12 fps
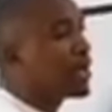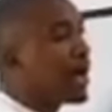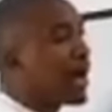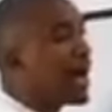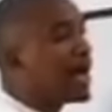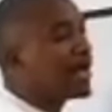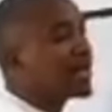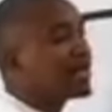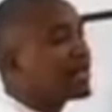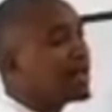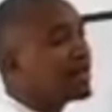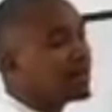Aya,
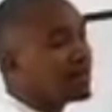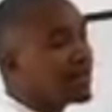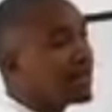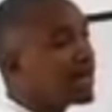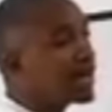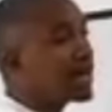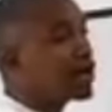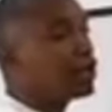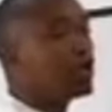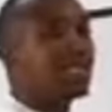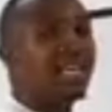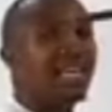the other thing he can do
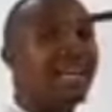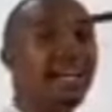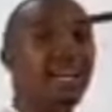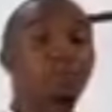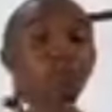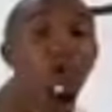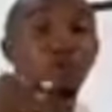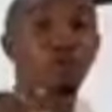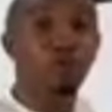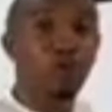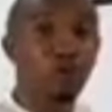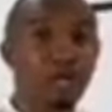is he can
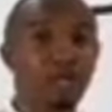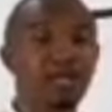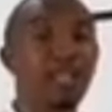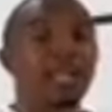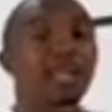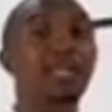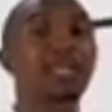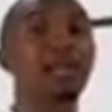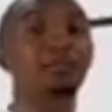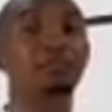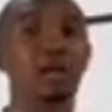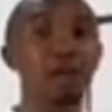provoke the
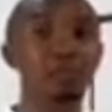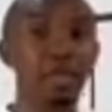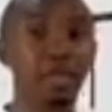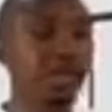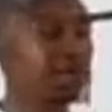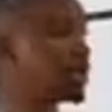Kenyan public